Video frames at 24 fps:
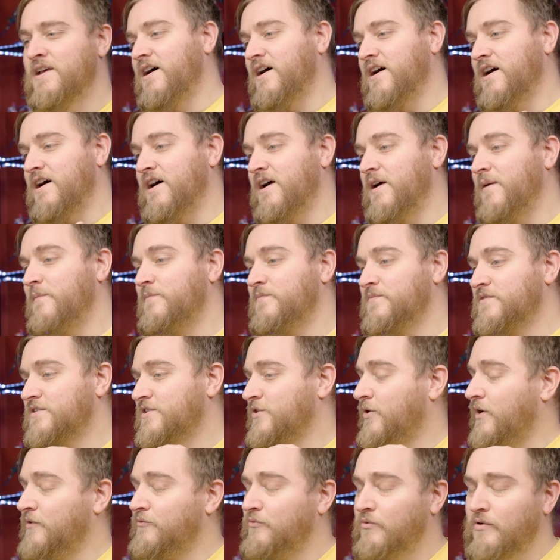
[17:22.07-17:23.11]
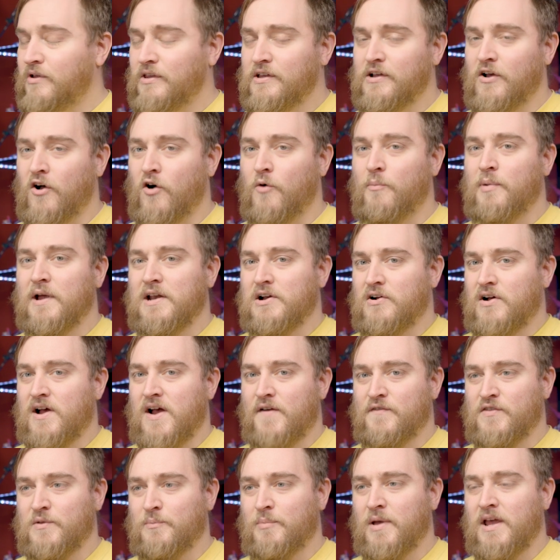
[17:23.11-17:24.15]
so I really hope I don't
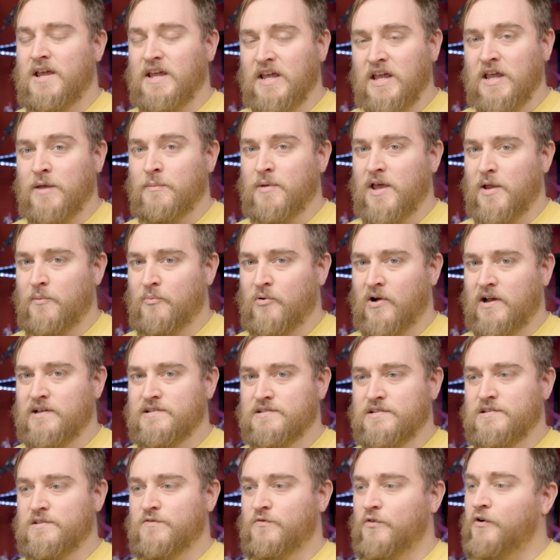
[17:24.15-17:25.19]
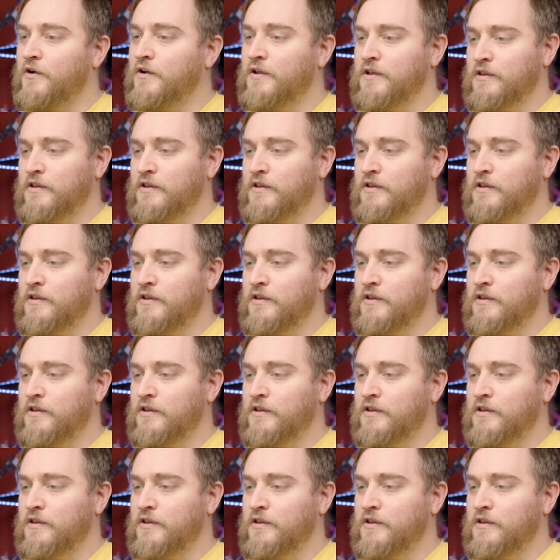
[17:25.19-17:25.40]
have to pay eBay prices for